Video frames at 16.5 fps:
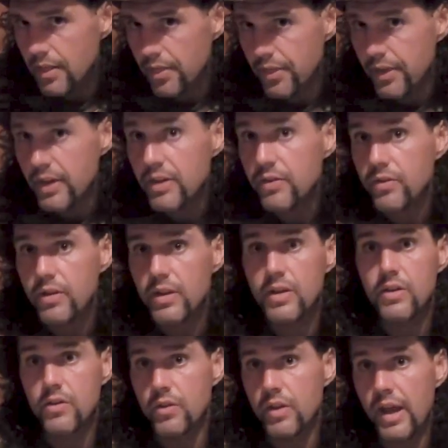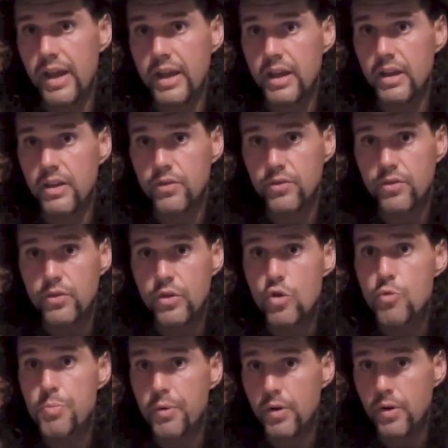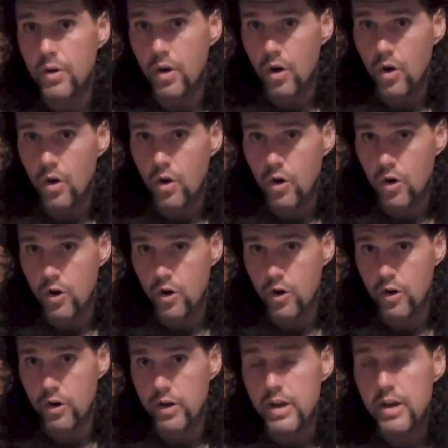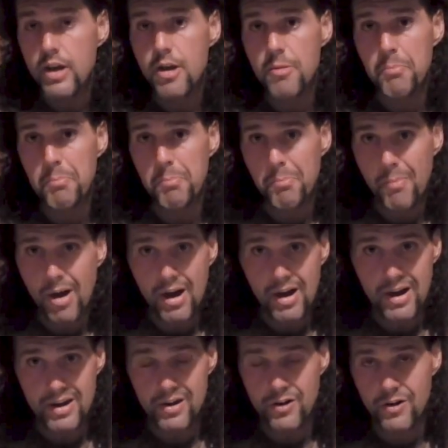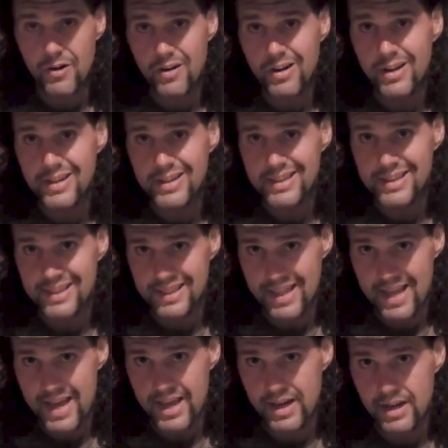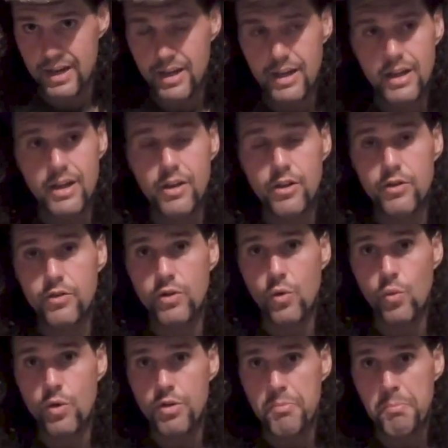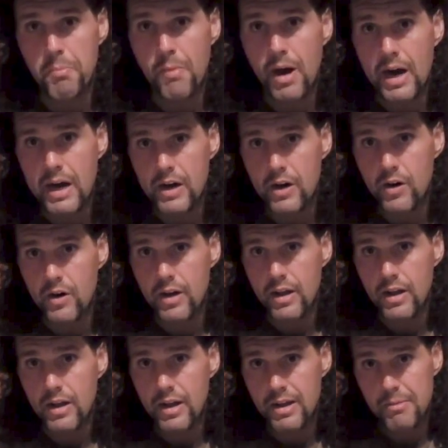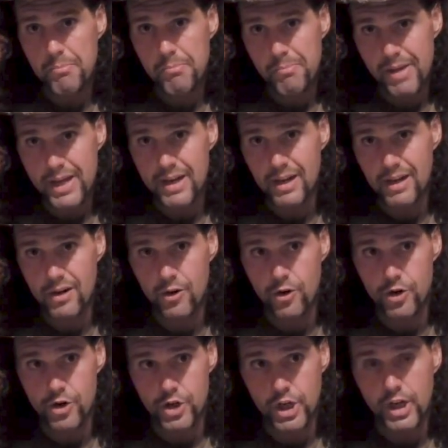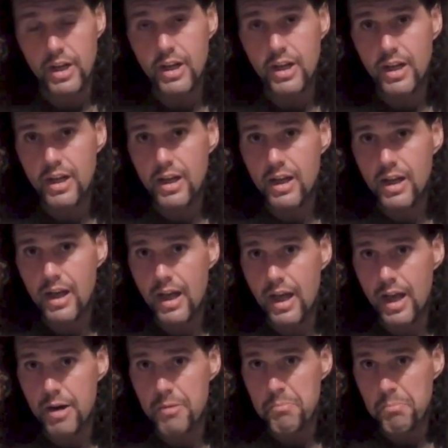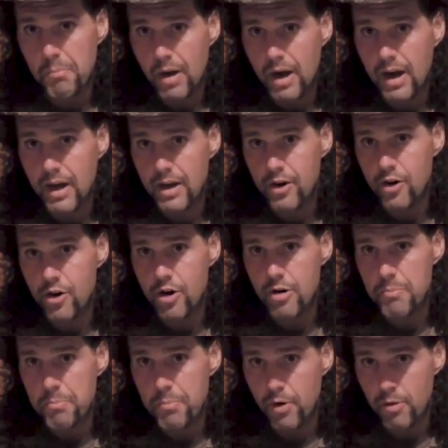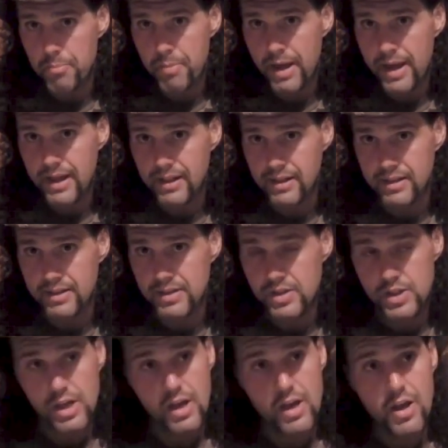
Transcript: this is a super hard modern lead. So with modern metallurgy and modern propellants,